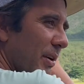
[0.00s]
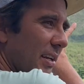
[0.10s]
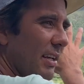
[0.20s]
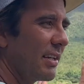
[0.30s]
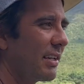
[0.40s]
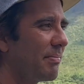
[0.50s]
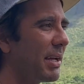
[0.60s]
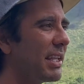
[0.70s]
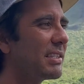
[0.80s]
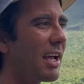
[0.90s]
and by
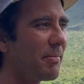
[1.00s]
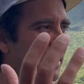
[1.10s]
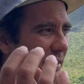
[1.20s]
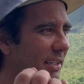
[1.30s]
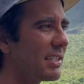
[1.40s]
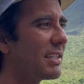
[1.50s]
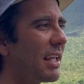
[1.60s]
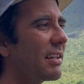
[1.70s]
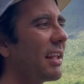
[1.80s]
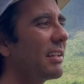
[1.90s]
the time it gets
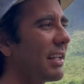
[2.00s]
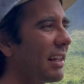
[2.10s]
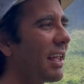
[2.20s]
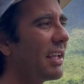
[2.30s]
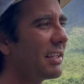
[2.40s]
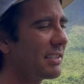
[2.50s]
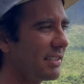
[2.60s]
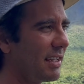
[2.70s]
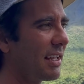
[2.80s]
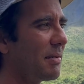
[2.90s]
that light, it's
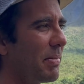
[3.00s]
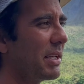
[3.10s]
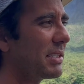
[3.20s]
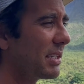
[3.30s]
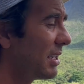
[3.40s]
not the best.